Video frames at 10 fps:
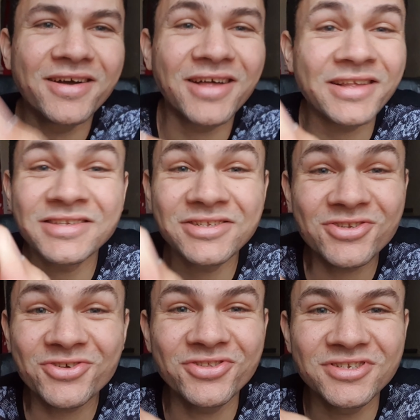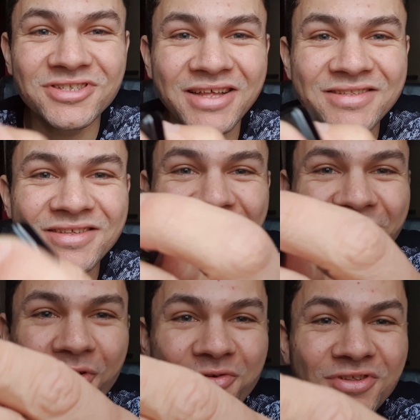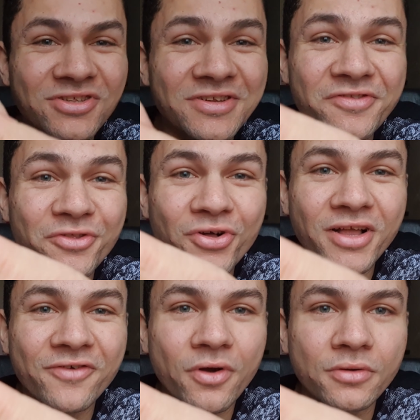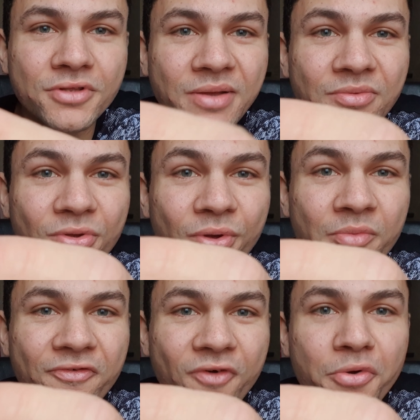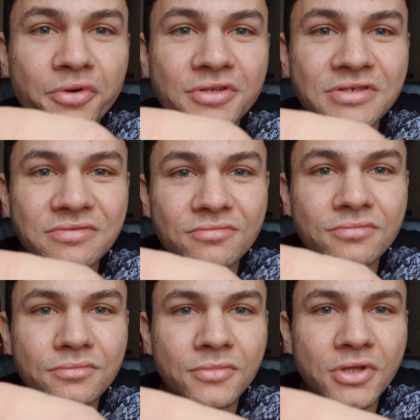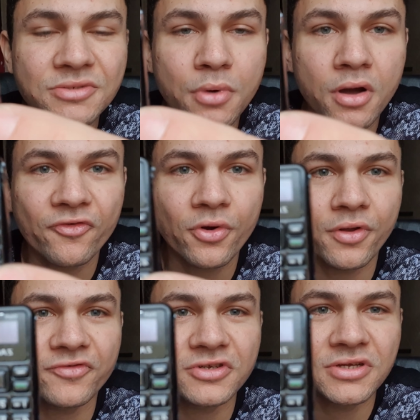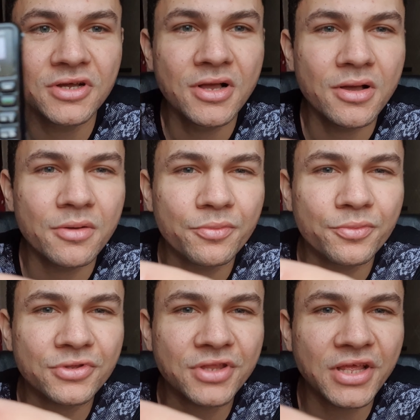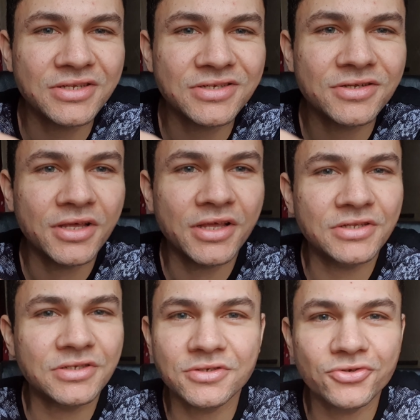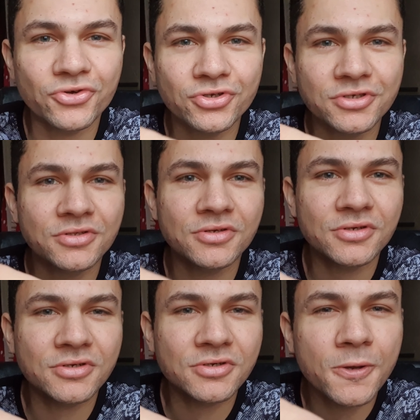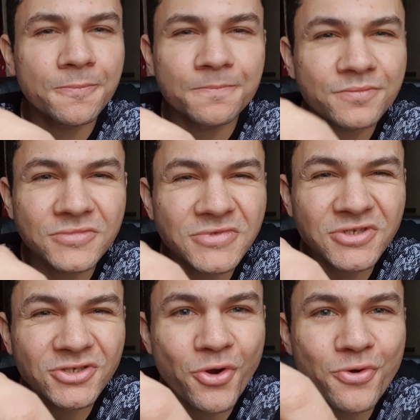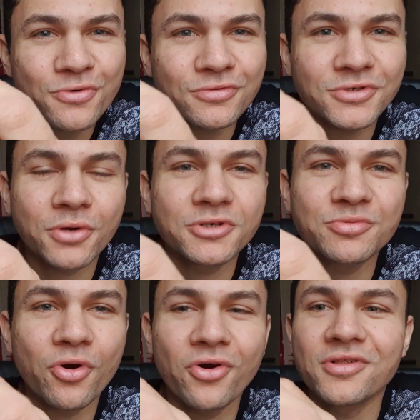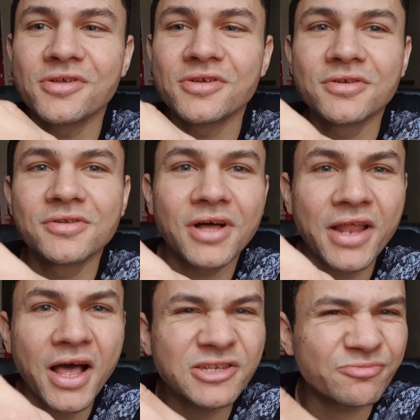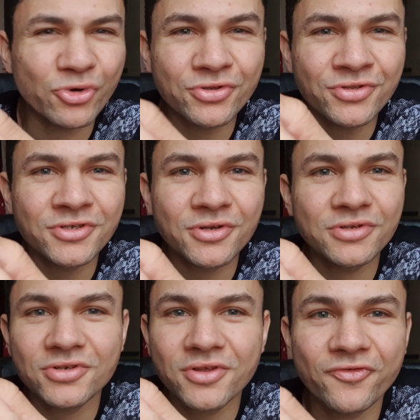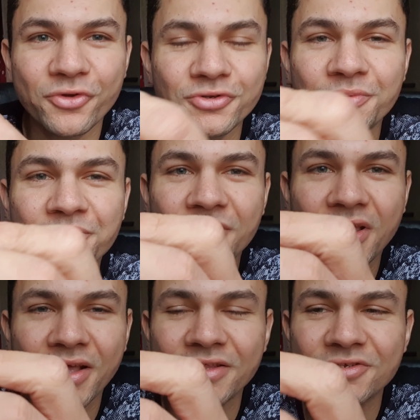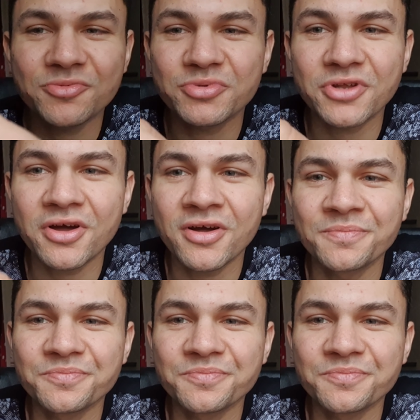And he just couldn't understand it's a phone because it doesn't even look like a phone to him. To him, a phone is a smartphone, obviously. But this is just so small. And it has buttons, so it just confused him. It's just bizarre.